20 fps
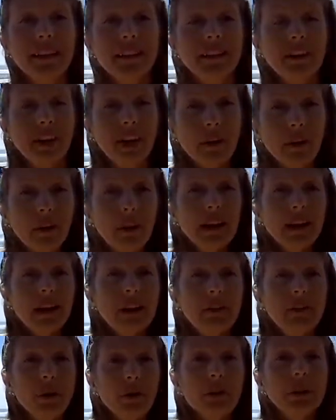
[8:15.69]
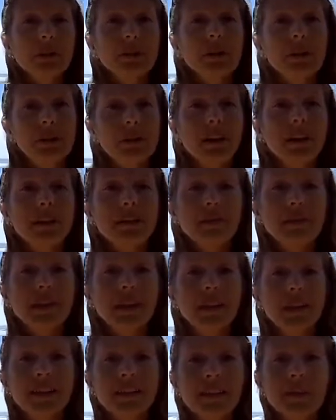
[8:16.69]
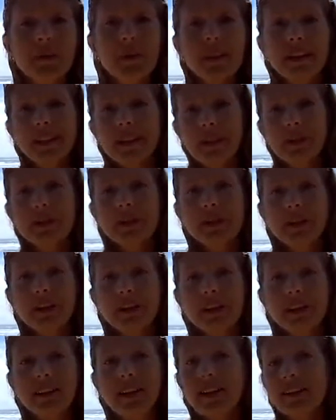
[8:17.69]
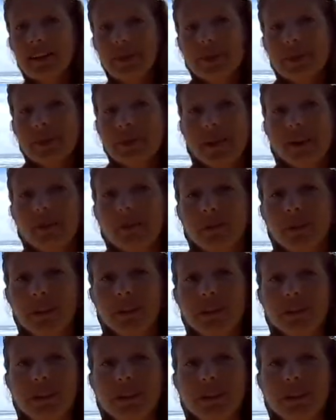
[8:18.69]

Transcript: You know, I want to know your results because I want to keep sharing awesome stuff with you.